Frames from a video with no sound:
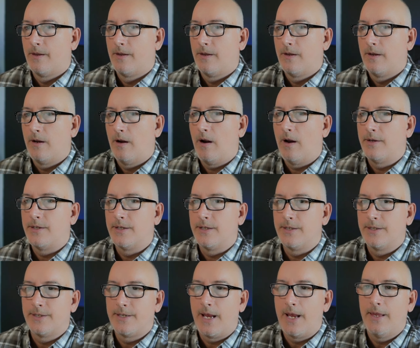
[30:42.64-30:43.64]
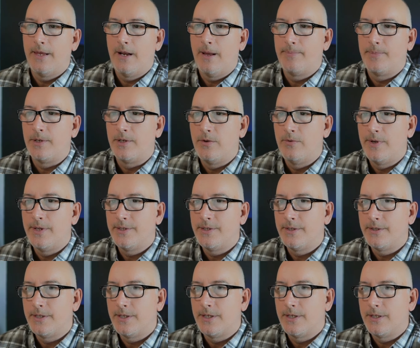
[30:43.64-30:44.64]
All right, to scale it up to 2
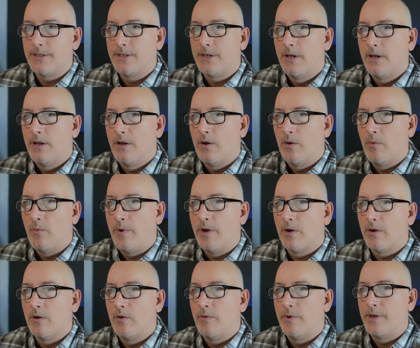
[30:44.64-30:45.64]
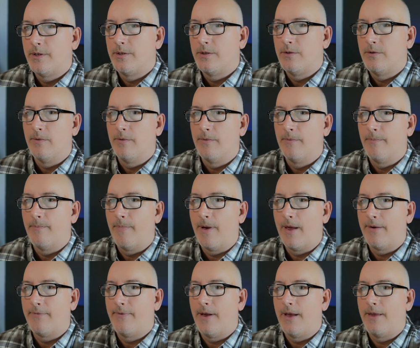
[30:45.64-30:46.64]
instances, we are going to
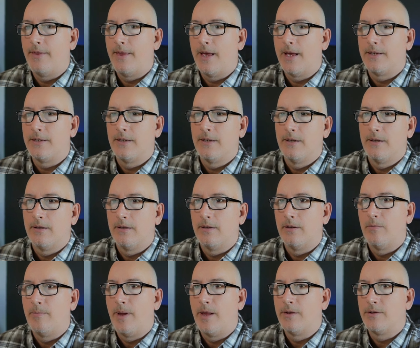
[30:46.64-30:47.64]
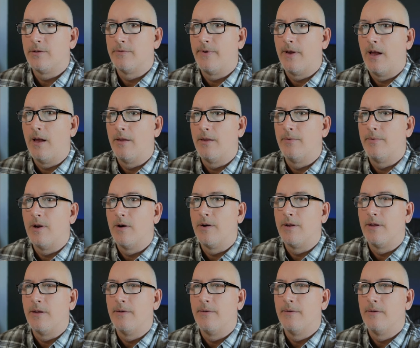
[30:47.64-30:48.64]
modify that load balancer file that we
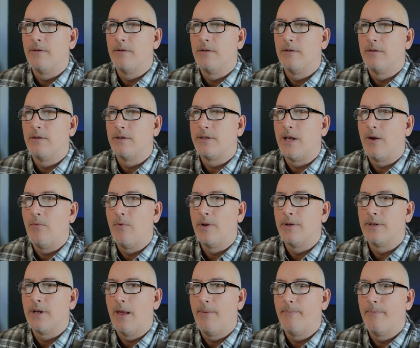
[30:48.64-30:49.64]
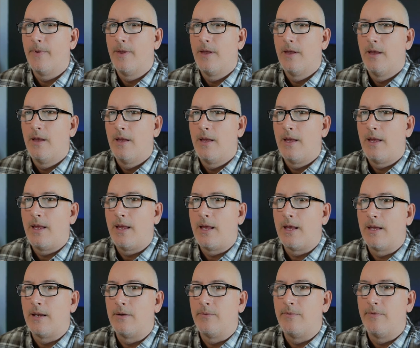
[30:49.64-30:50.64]
already looked at one time.
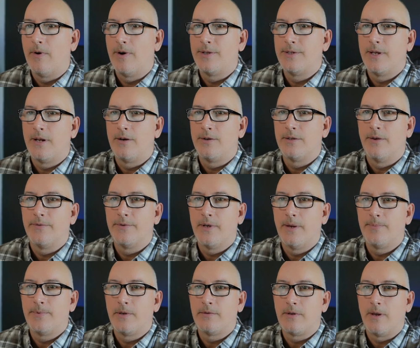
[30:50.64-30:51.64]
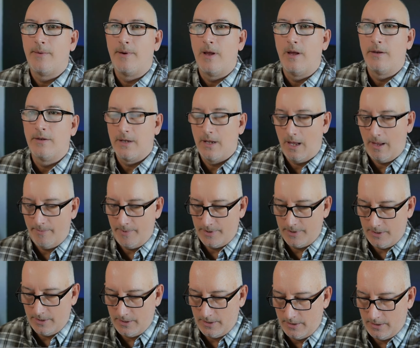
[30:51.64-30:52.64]
And we've already set ourselves up, so I'm going to uncomment it.